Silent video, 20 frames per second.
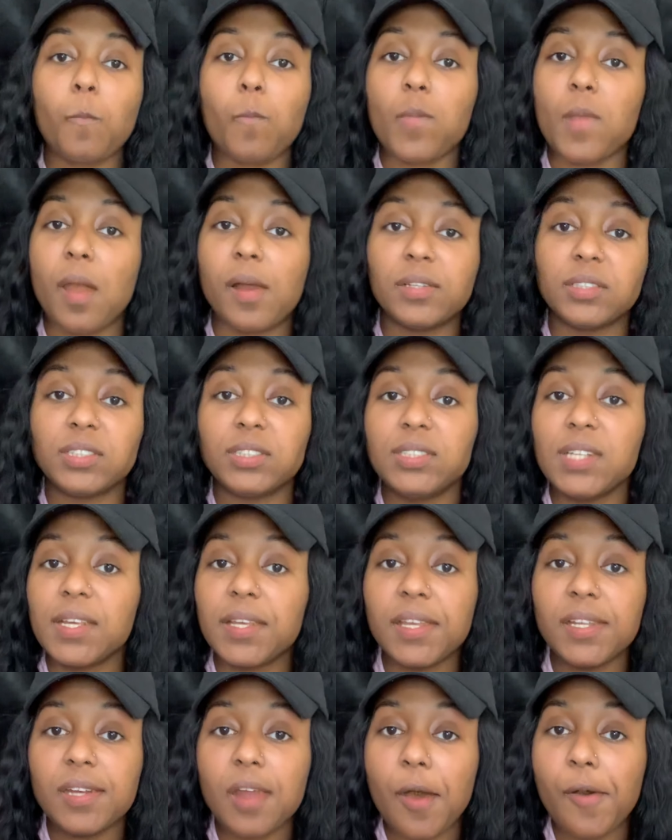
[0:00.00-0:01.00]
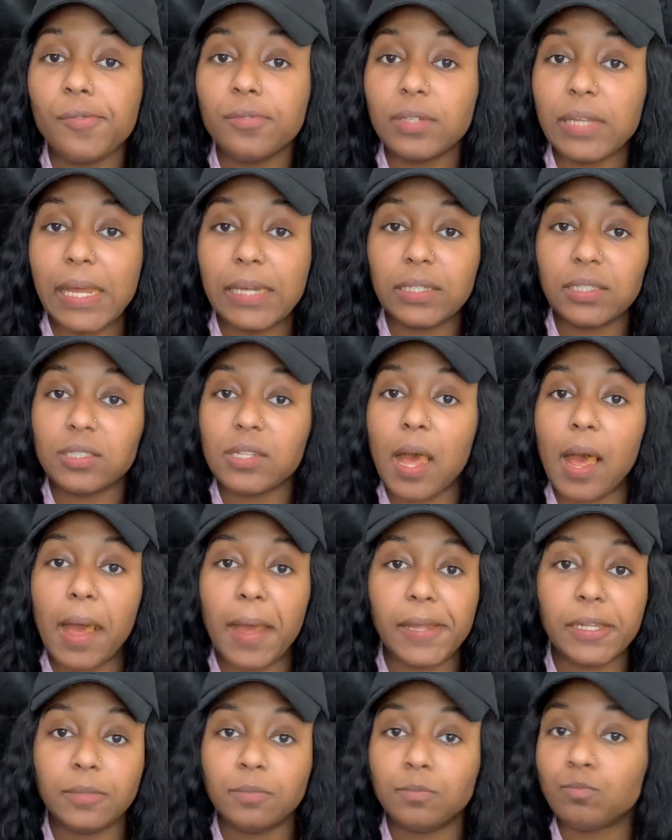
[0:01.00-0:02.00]
A sticky note at a
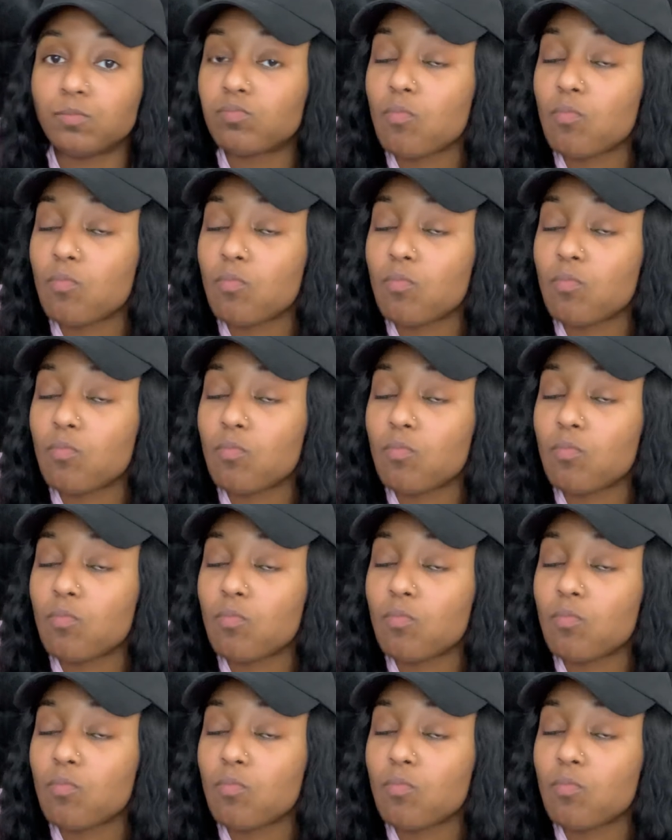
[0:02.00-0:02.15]
time.